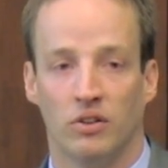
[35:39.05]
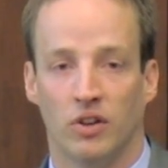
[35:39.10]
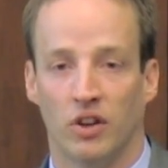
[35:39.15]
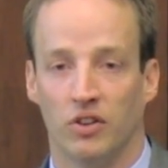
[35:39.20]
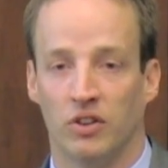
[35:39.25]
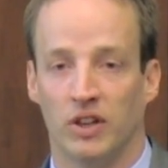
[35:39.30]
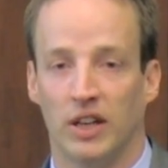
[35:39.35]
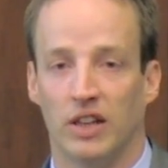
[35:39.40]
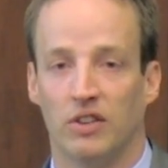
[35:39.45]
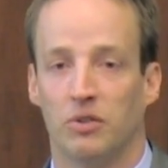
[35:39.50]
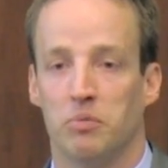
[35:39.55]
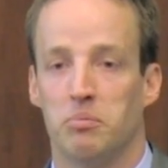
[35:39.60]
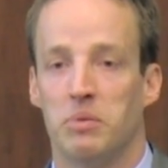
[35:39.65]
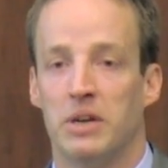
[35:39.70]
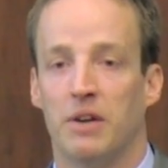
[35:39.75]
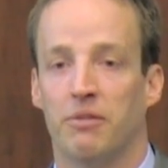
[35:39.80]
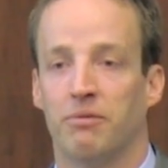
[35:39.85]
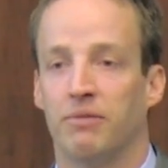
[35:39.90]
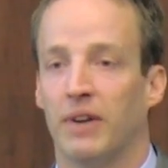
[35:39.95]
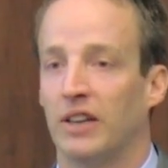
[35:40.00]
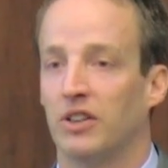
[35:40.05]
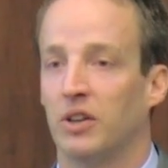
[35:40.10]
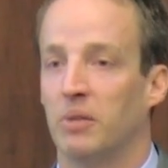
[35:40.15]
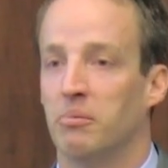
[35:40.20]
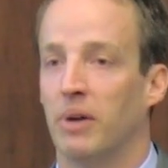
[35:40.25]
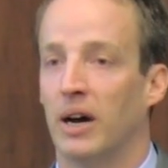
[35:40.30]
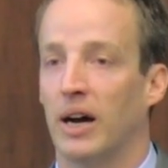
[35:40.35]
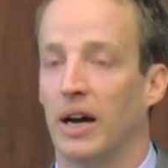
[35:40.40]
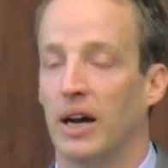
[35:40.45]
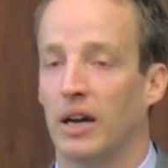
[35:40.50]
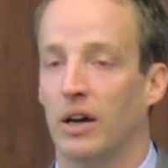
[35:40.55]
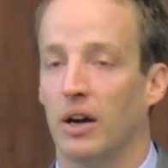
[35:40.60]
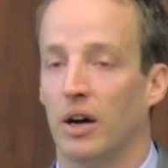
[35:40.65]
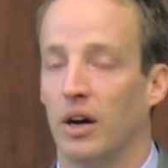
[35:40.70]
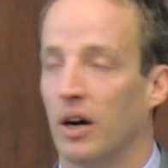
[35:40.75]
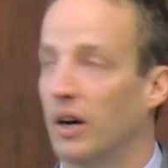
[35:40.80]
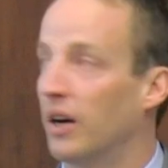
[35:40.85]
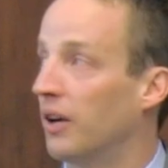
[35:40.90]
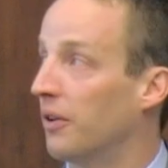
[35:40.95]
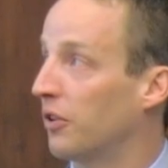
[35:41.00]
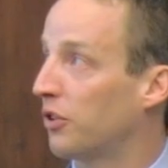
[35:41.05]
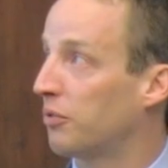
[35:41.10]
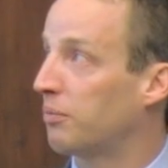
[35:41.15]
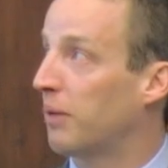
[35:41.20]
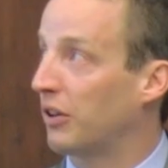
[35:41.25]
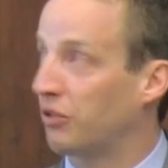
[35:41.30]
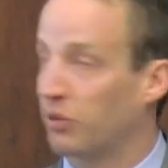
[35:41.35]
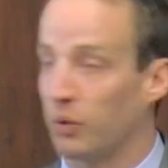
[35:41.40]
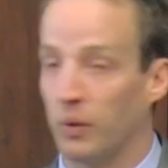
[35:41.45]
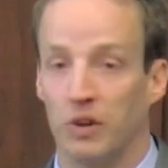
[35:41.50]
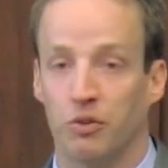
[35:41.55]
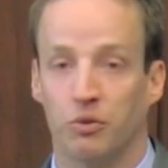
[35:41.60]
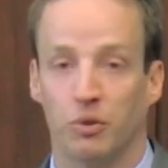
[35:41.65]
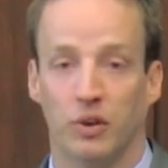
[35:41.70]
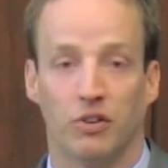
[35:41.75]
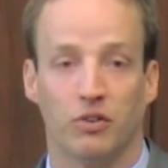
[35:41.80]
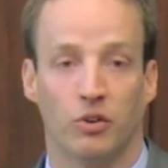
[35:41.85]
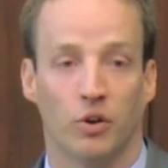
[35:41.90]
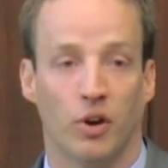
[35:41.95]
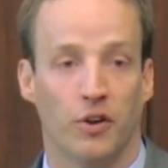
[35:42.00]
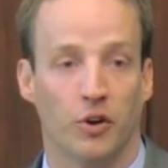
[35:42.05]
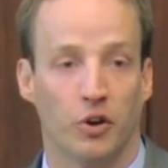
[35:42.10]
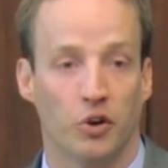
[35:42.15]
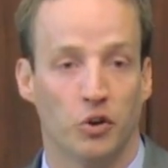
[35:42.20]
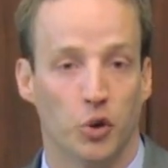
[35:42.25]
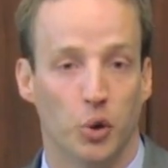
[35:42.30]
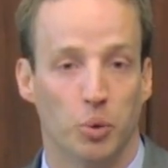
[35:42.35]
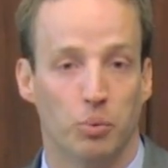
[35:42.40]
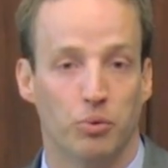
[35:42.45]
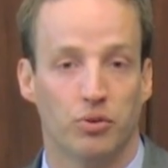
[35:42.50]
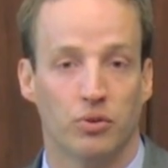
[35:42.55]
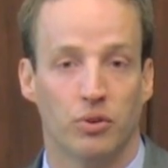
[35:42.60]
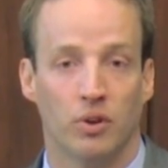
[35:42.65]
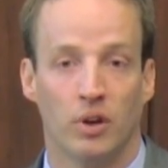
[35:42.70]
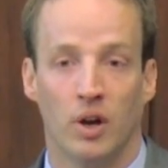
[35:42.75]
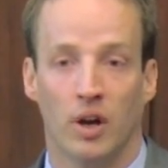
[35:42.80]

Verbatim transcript: doesn't get to be affected by uh, special interests or other groups.